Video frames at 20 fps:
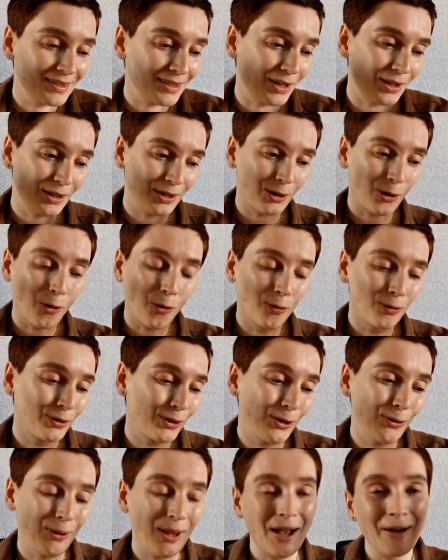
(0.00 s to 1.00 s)
a whole
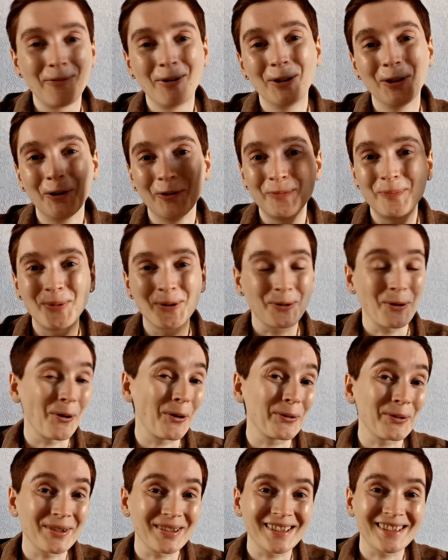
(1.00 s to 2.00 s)
new level of
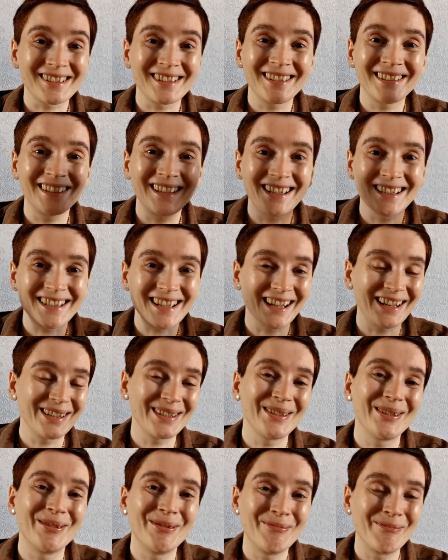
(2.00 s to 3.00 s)
bureaucracy that I
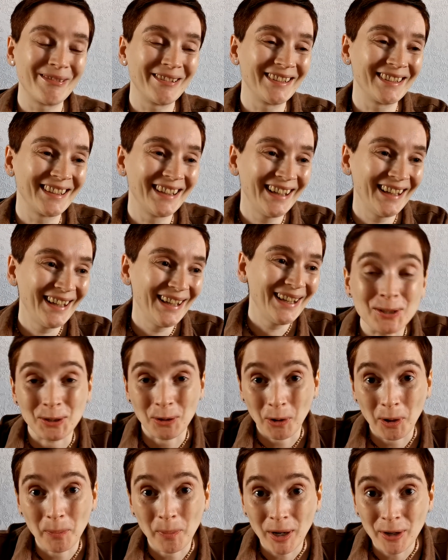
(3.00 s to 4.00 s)
don't want to
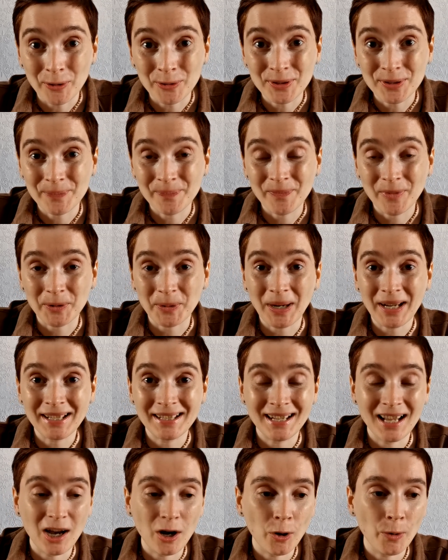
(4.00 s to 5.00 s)
talk about
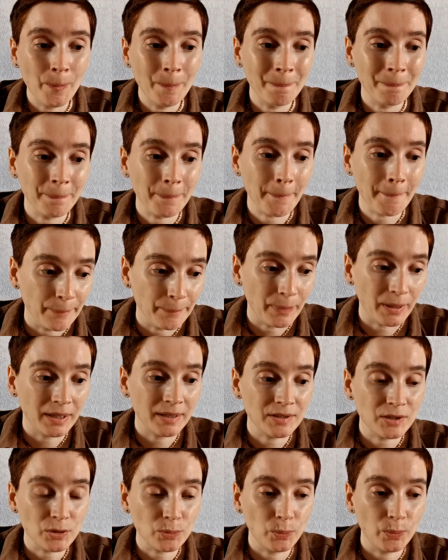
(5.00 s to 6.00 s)
right now.
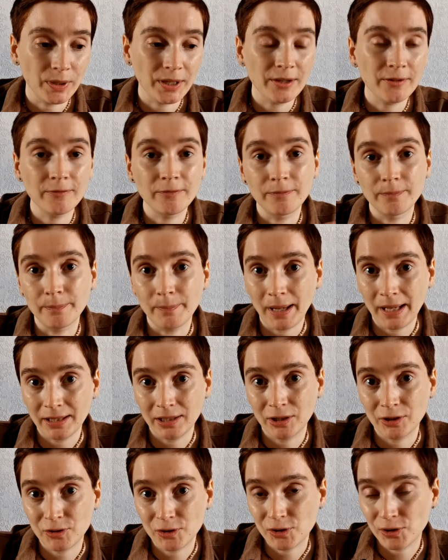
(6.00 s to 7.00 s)
But we've
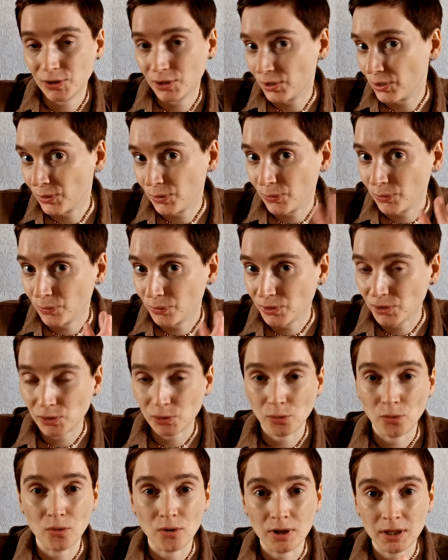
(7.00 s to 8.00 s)
managed to
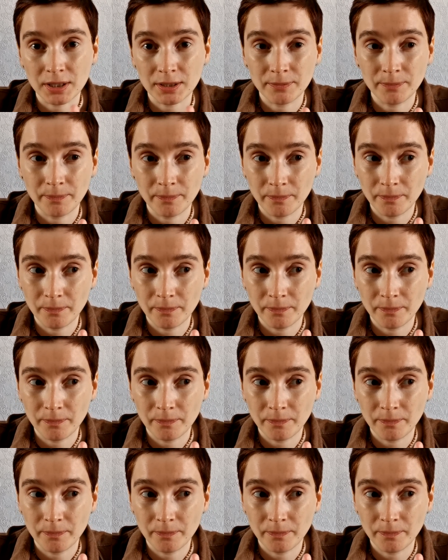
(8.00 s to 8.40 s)
sort